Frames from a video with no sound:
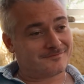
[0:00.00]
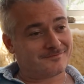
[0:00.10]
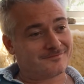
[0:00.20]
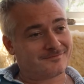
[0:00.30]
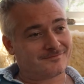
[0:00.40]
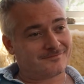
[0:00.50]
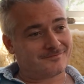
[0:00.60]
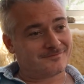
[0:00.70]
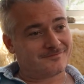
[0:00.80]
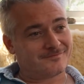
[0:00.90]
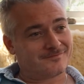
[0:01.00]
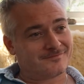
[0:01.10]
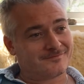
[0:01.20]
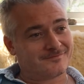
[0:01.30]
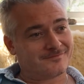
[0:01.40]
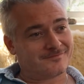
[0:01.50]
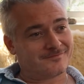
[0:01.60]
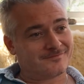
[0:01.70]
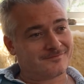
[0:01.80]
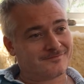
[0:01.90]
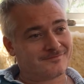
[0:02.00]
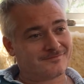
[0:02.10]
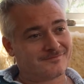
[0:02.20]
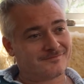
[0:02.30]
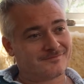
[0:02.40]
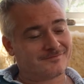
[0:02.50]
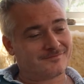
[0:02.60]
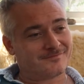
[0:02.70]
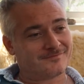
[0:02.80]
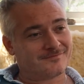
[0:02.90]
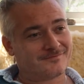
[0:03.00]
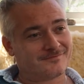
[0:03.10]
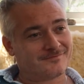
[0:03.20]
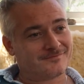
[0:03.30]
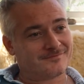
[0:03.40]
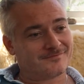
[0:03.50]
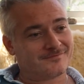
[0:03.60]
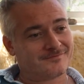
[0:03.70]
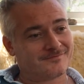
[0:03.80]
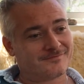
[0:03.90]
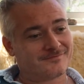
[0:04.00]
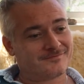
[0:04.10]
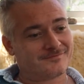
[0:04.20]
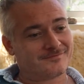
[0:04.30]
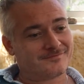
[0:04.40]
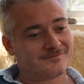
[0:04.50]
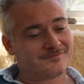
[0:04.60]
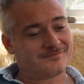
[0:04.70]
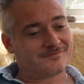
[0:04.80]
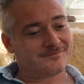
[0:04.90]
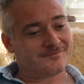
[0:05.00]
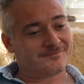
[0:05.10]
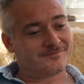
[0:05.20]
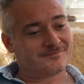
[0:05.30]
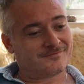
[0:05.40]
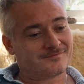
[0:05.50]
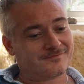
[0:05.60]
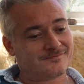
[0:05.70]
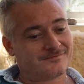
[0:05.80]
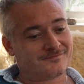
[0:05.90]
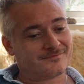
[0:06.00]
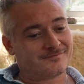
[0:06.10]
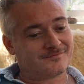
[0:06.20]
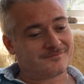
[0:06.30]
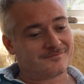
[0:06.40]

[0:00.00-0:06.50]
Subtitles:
This person isn't speaking.